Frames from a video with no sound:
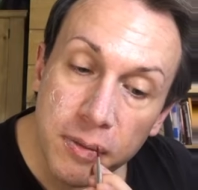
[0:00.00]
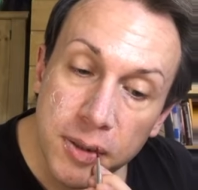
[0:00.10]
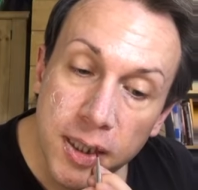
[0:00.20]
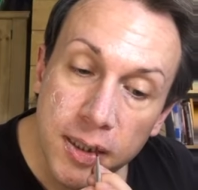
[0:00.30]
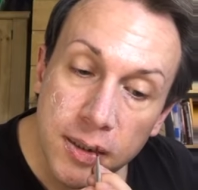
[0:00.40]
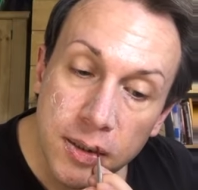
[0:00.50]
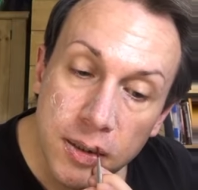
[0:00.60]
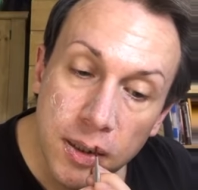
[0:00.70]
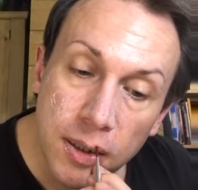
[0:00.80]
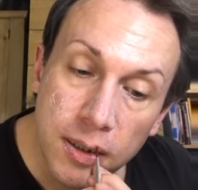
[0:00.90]
on film
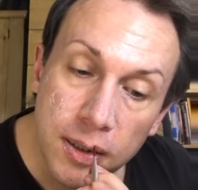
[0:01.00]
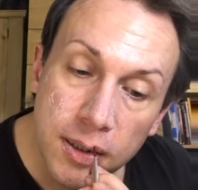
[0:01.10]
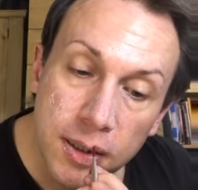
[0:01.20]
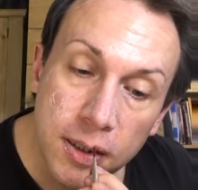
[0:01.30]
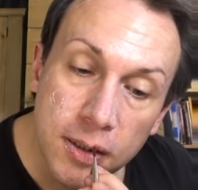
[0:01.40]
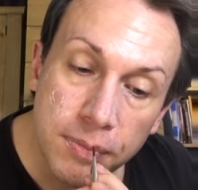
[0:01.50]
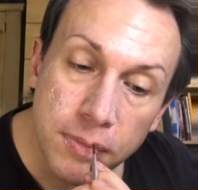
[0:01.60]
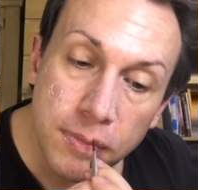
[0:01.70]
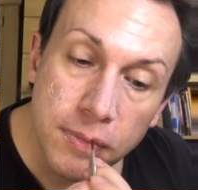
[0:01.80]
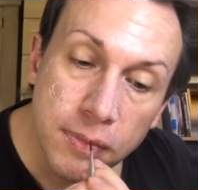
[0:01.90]
set all the
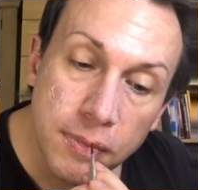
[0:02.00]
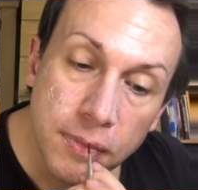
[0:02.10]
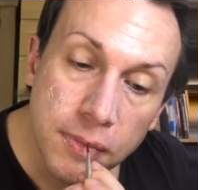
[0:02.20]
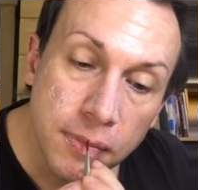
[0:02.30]
time.